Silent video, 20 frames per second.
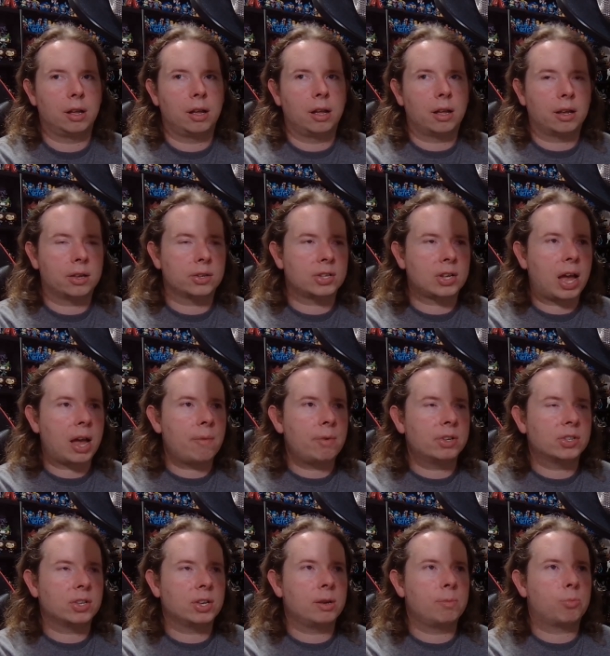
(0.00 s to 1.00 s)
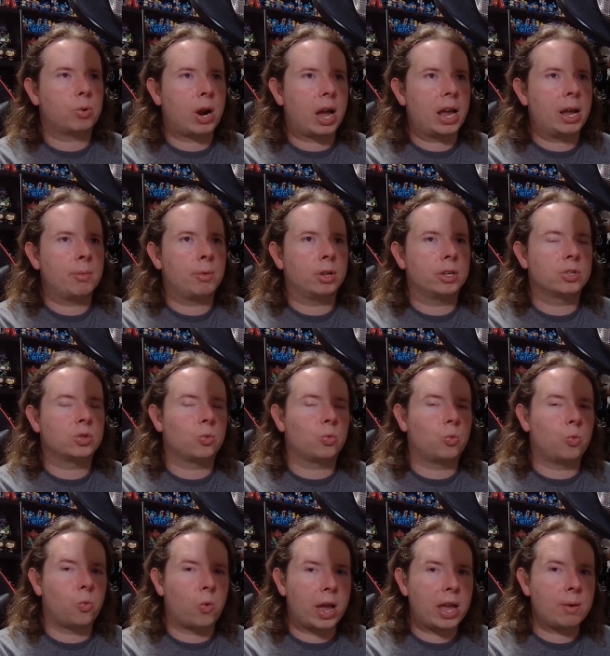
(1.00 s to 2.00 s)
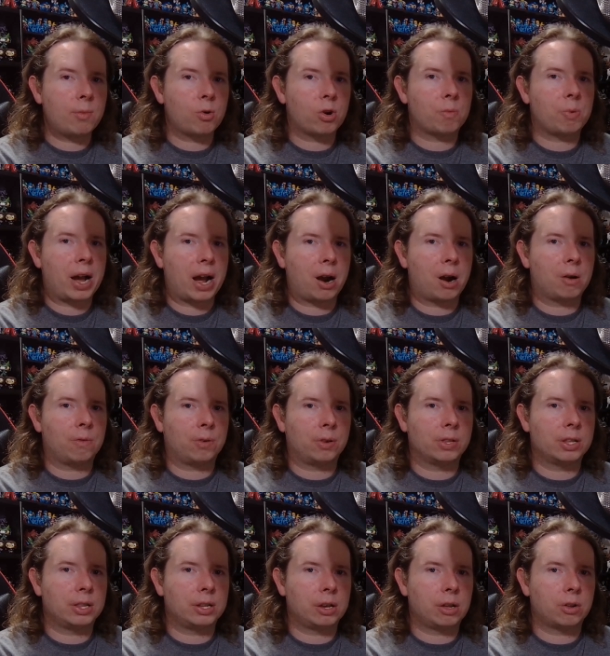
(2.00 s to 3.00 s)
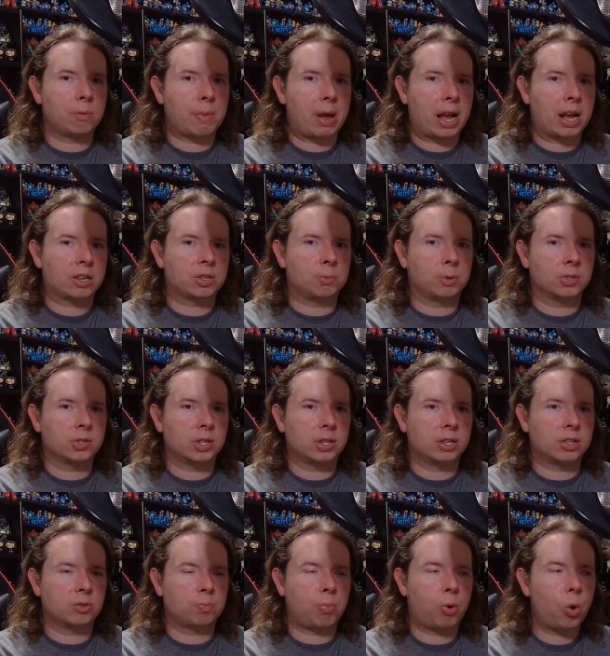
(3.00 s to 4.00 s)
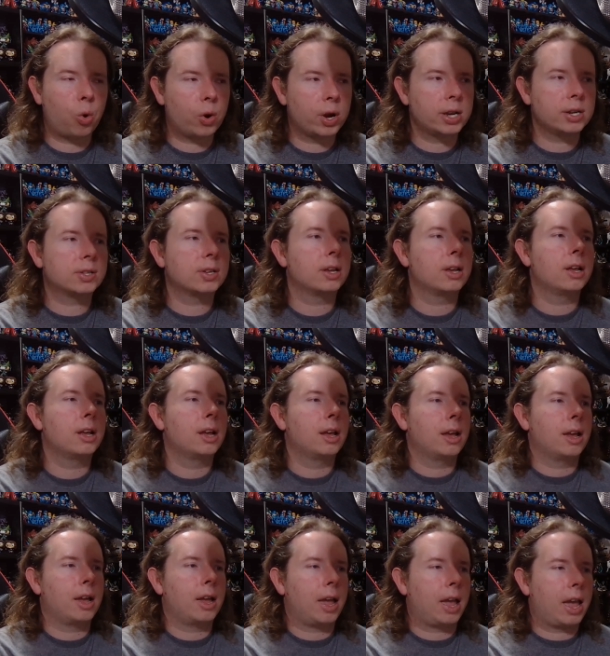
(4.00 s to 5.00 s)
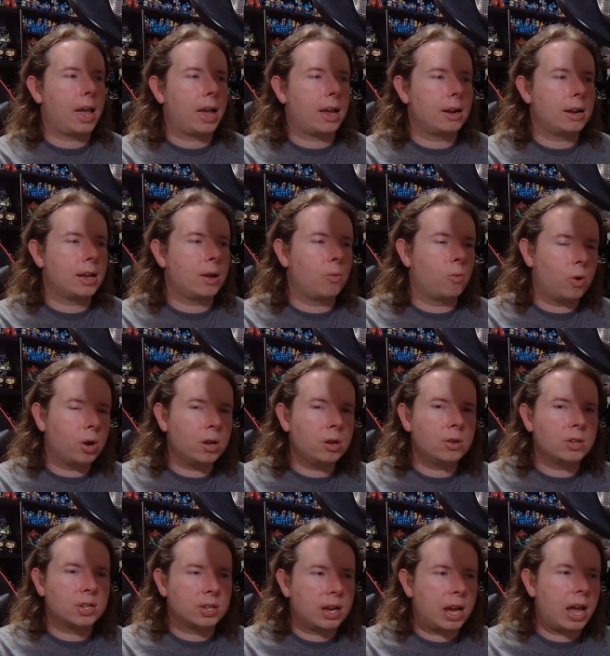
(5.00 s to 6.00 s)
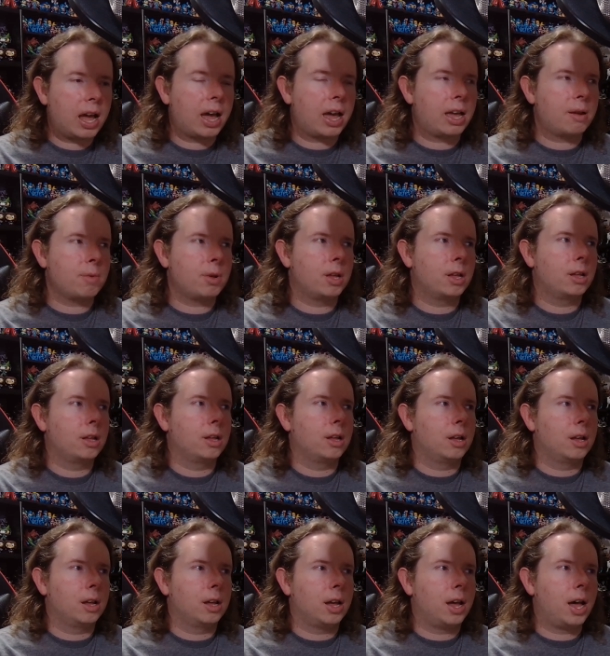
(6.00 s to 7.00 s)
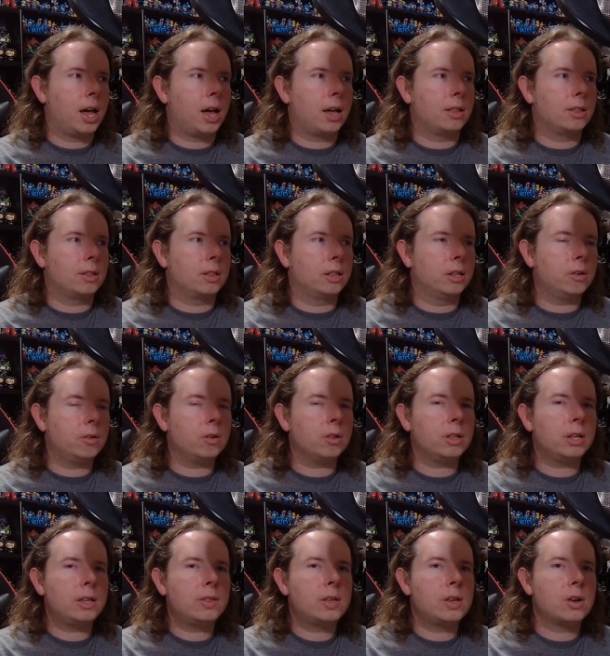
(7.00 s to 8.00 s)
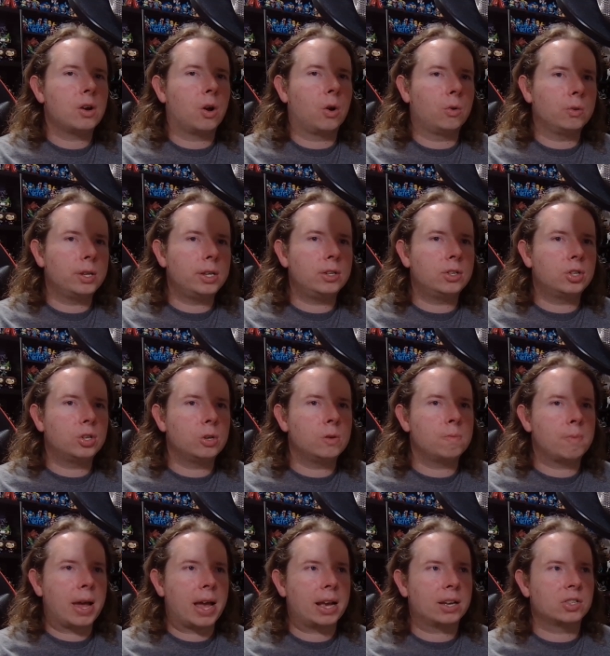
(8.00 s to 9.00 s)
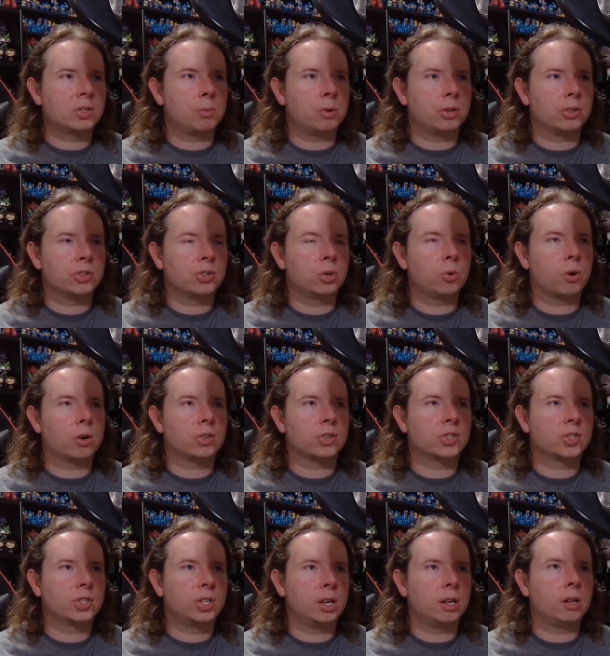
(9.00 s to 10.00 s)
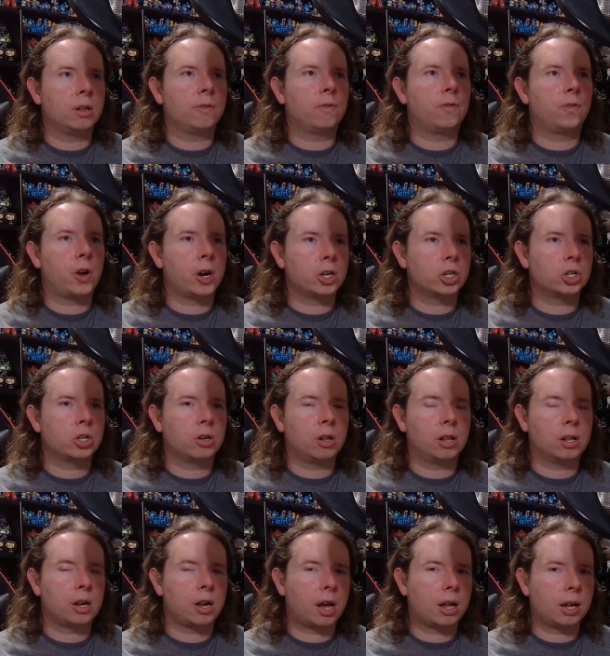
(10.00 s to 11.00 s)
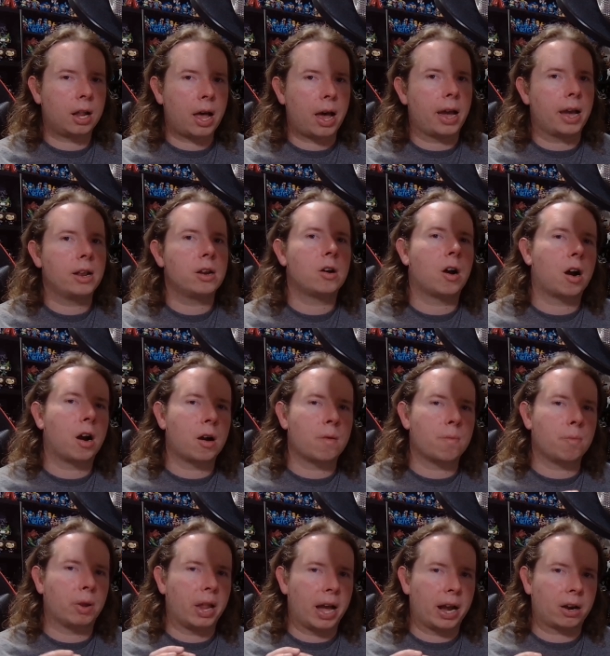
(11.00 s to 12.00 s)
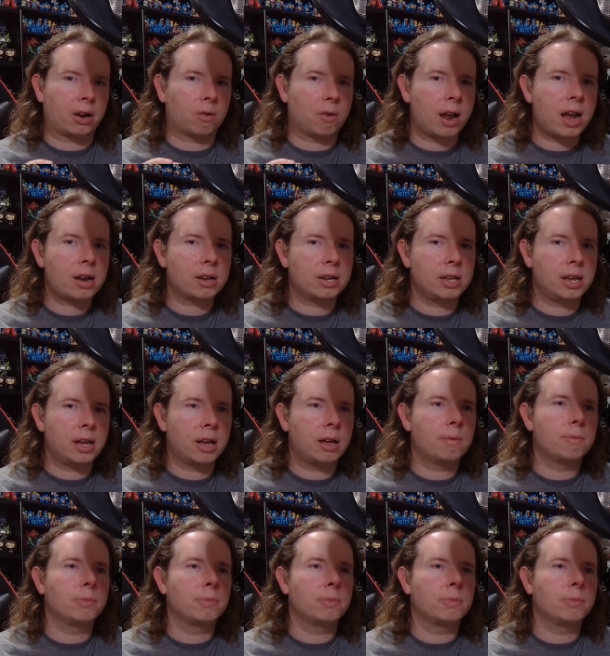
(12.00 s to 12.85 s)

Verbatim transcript: because obviously Primal is way more powerful than the other Maximals at this point, and at one time, uh, literally the only two Maximals who are still functional and online are Black Arachnia